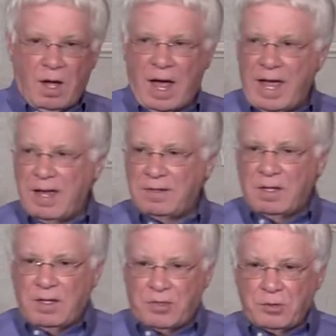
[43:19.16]
I had
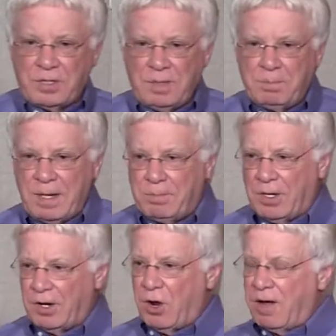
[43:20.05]
13 people
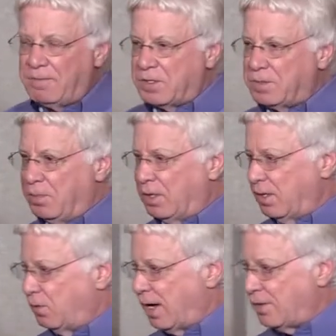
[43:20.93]
in an office
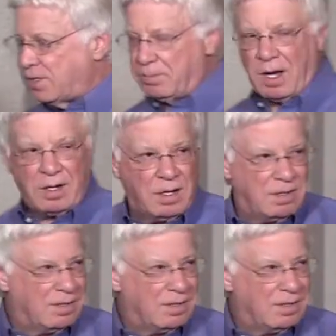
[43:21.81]
building when I was about a,